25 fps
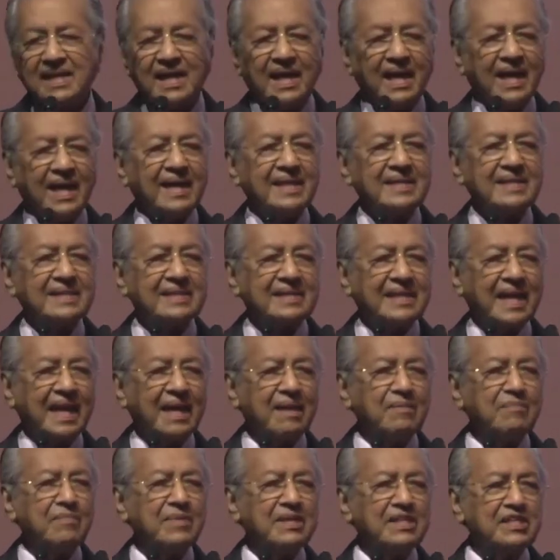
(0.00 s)
and
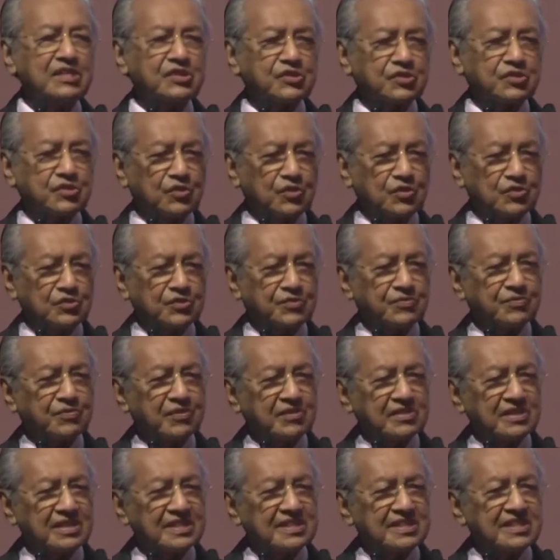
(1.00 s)
timely source for
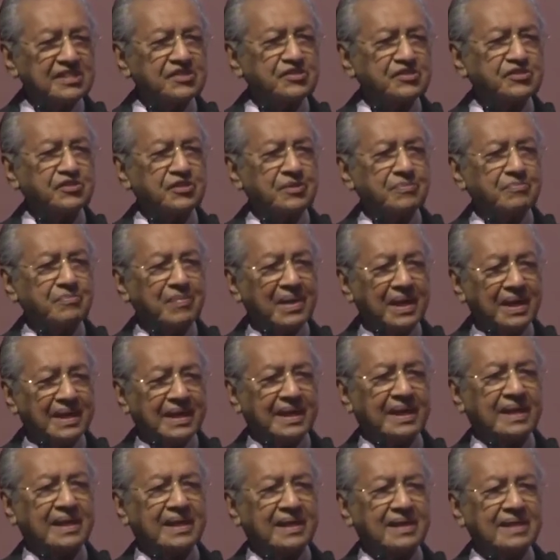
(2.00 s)

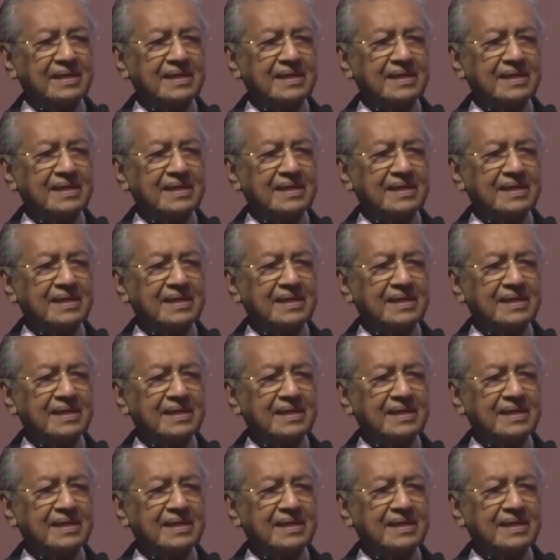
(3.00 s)
decision-making,